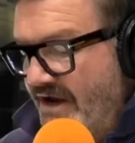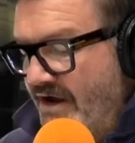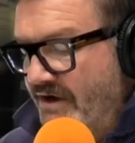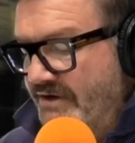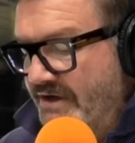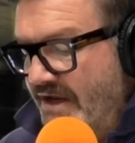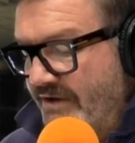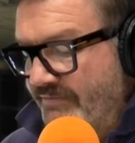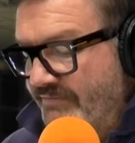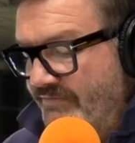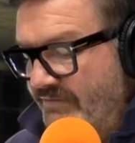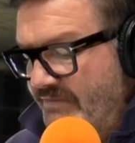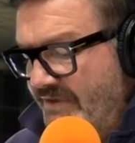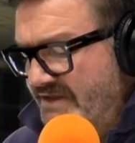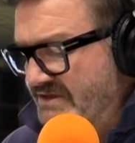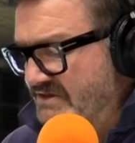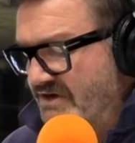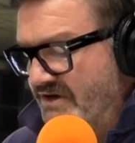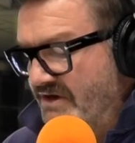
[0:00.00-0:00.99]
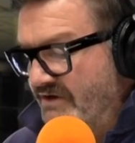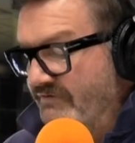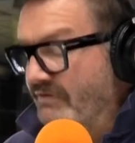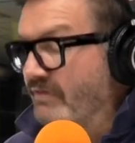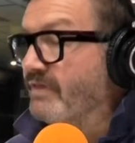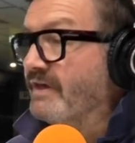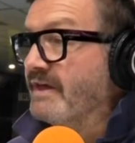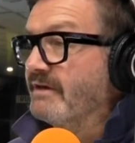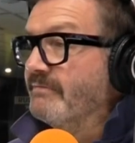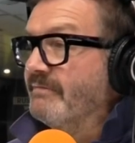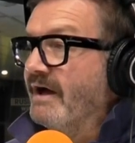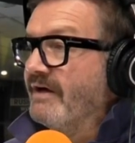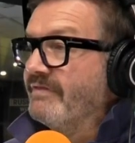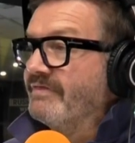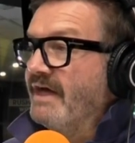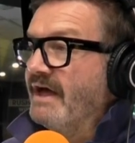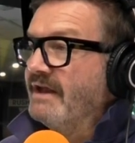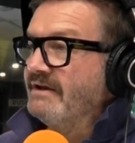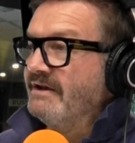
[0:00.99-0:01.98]
dokie. Let's not even think
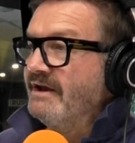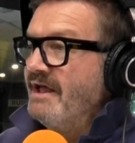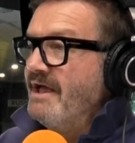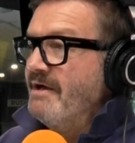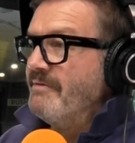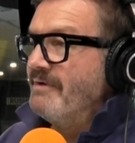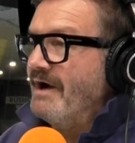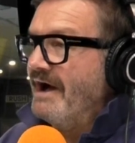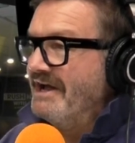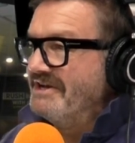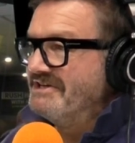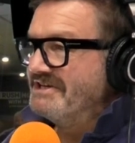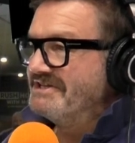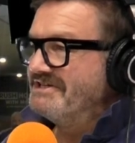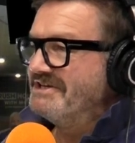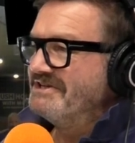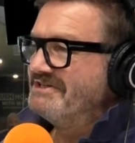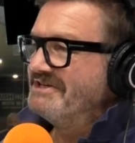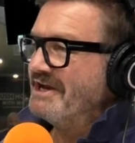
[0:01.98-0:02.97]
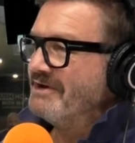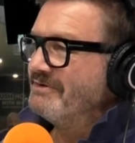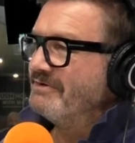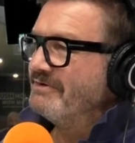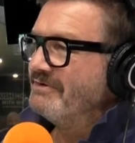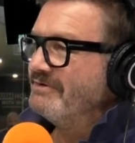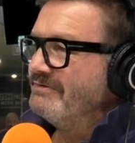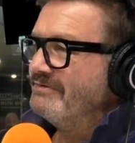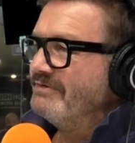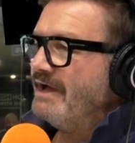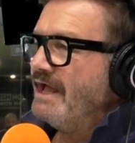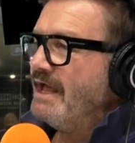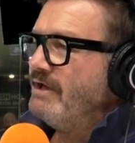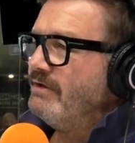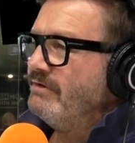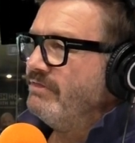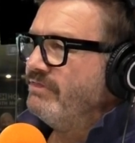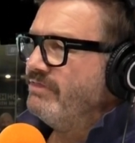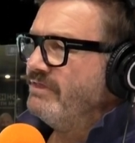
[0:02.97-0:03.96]
about that. Just your general
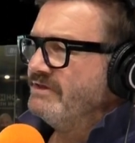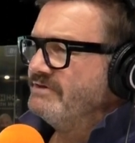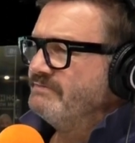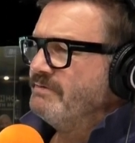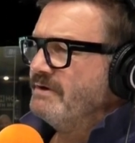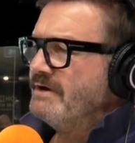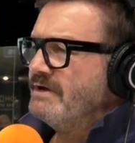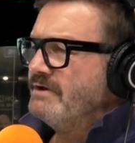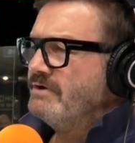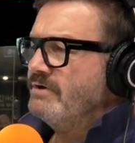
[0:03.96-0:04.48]
health is pretty